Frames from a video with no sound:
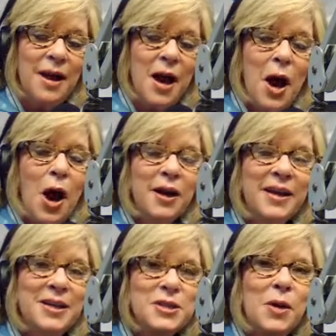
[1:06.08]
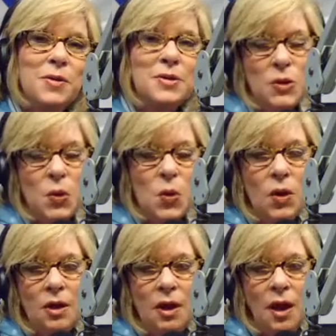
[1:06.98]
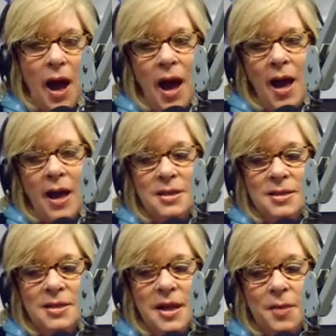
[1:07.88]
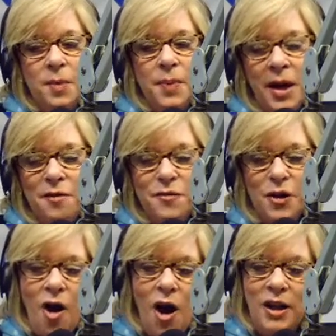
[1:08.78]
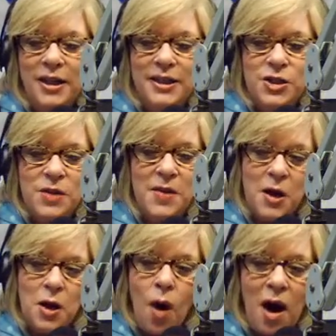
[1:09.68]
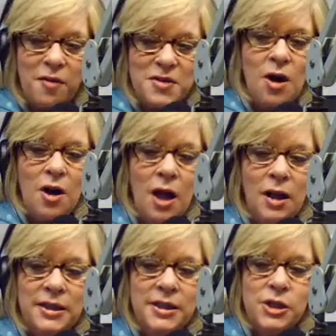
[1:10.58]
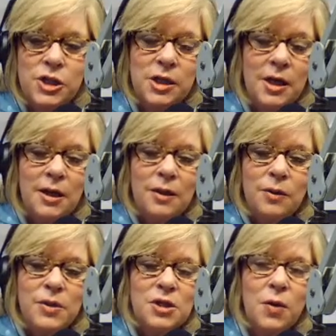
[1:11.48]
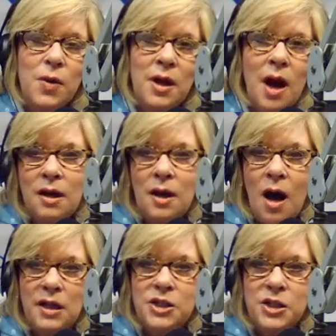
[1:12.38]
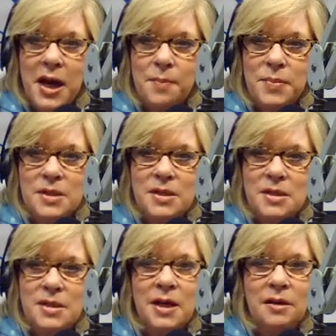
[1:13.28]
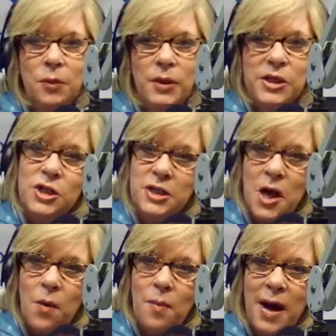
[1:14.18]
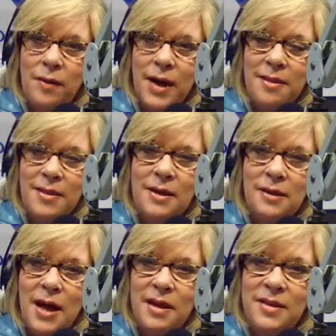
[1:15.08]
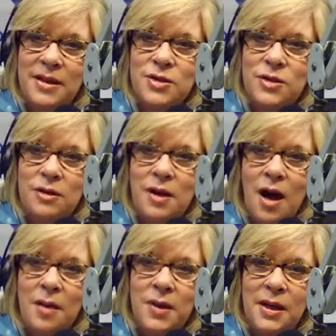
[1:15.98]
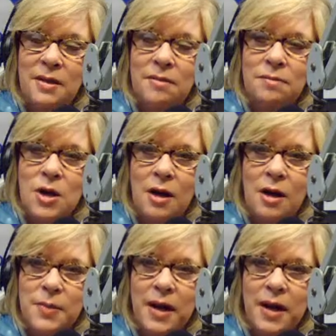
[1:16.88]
our kids go to school and they prepare for college and they go off to college. What's going on college campuses that we should know about? I think a lot of things are not being talked about.